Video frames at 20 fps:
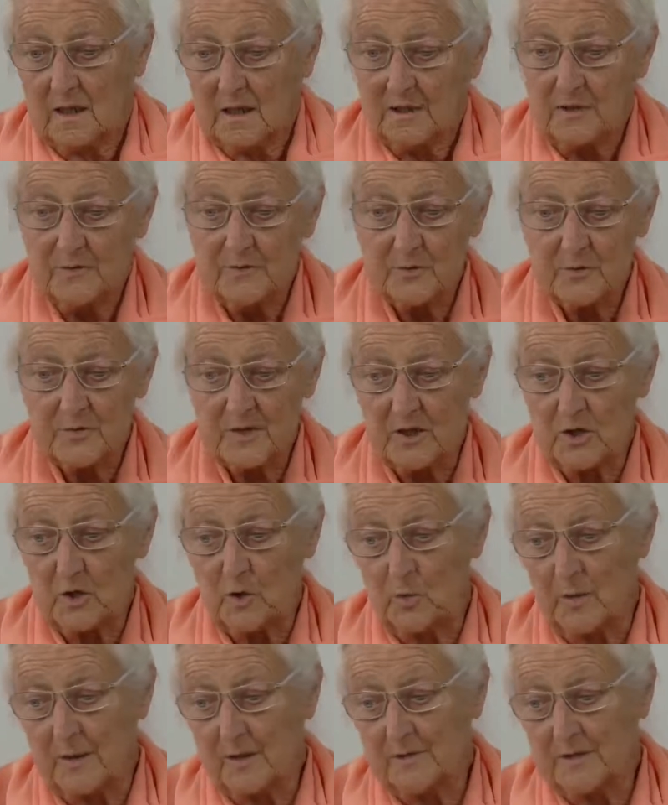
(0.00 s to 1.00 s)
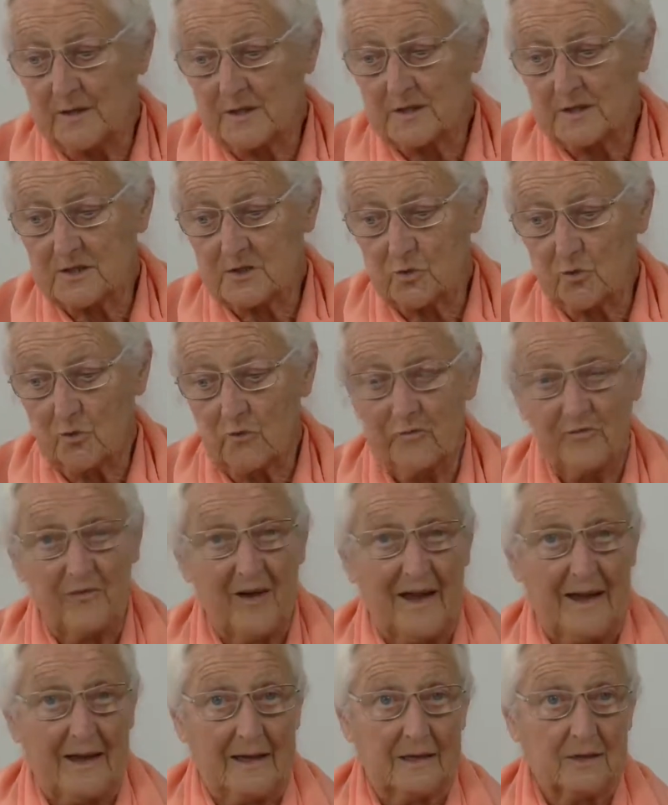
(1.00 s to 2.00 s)
And if you say, oh, well, this is all
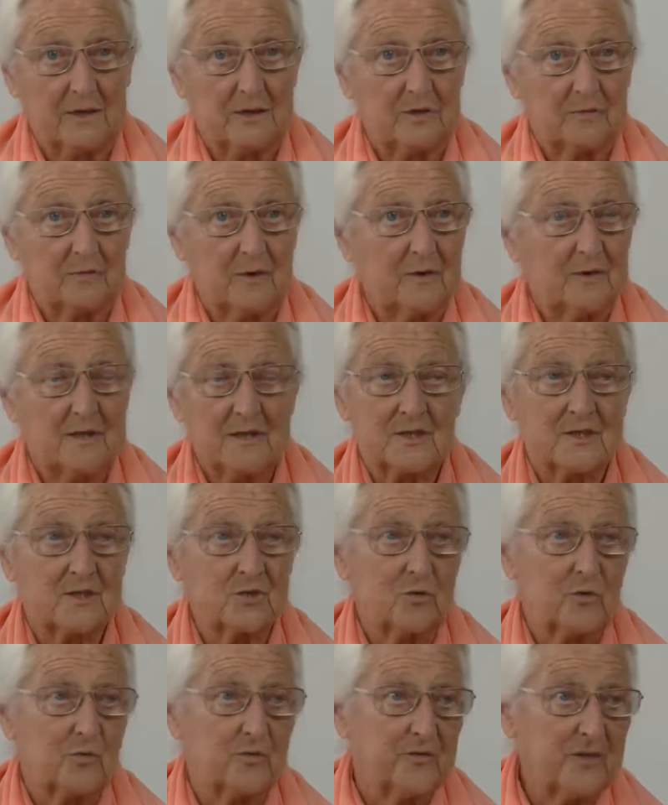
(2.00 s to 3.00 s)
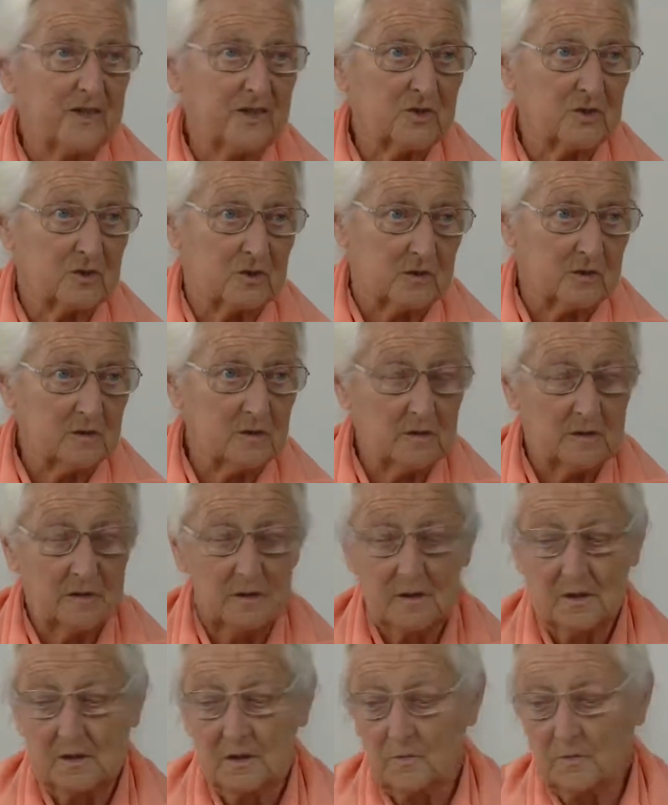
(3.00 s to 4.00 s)
fact, this is all
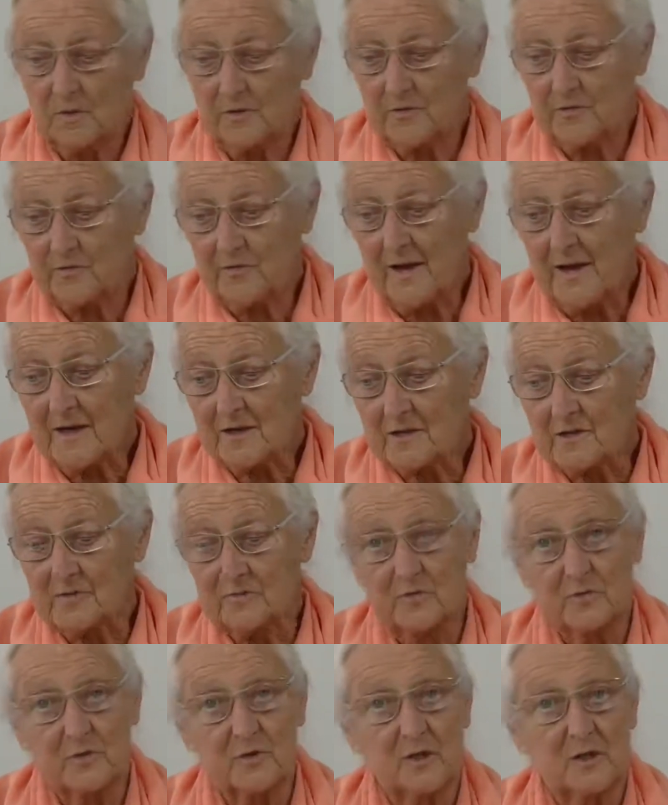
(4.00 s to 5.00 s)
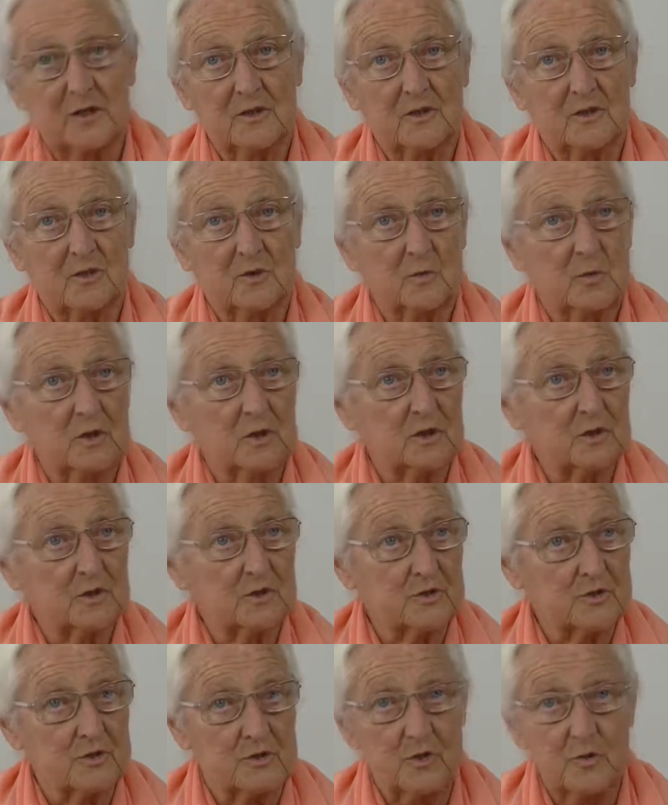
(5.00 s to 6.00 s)
fiction, well, the fact, if you turn to the
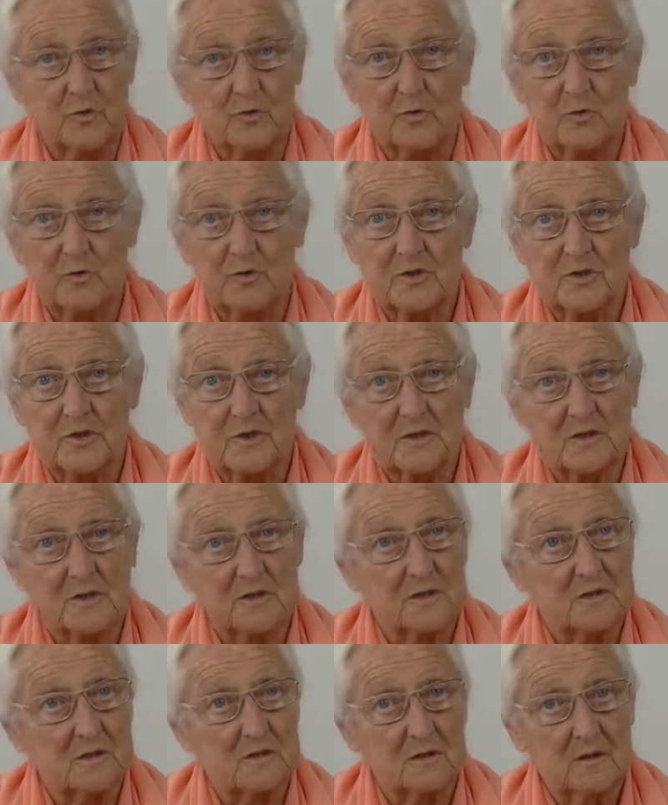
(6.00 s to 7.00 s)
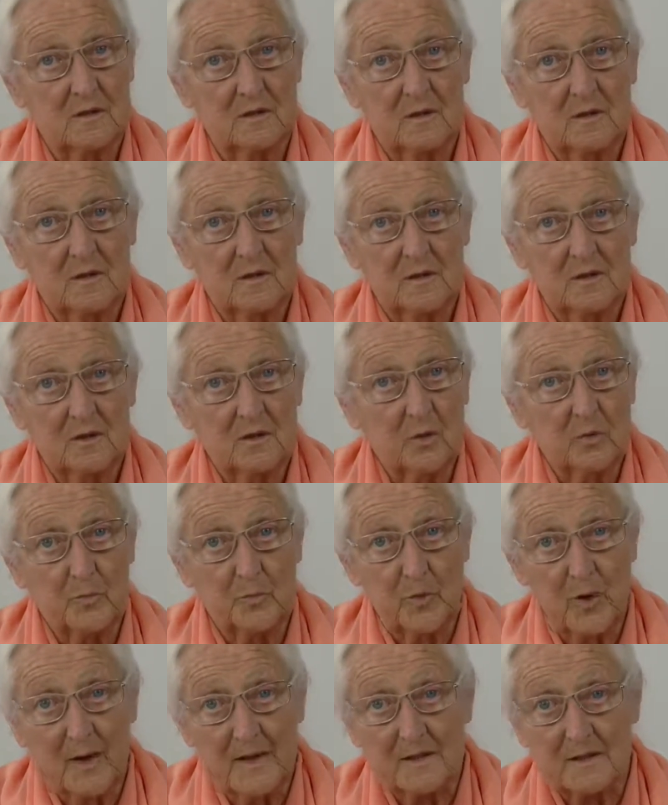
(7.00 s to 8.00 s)
world's news, is no
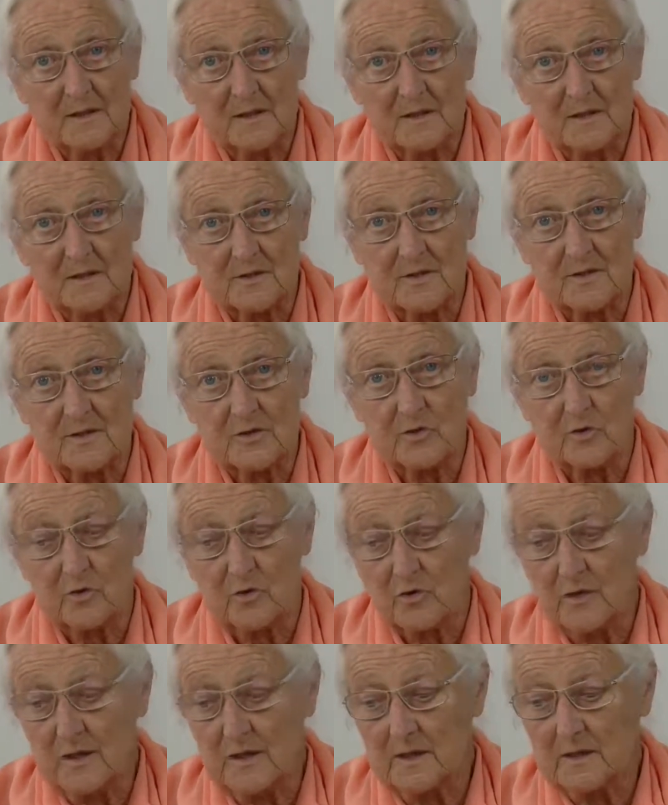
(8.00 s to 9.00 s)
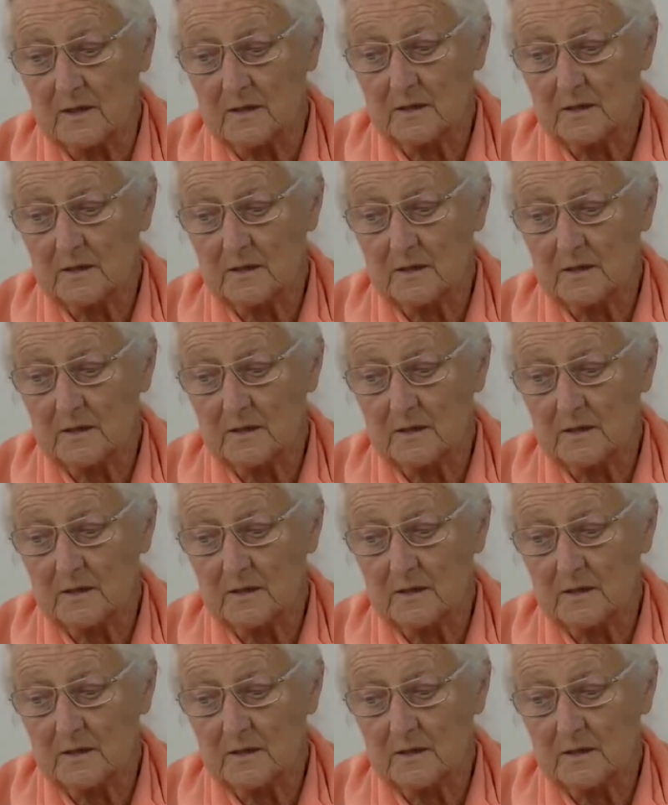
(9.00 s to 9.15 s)
brighter as a story.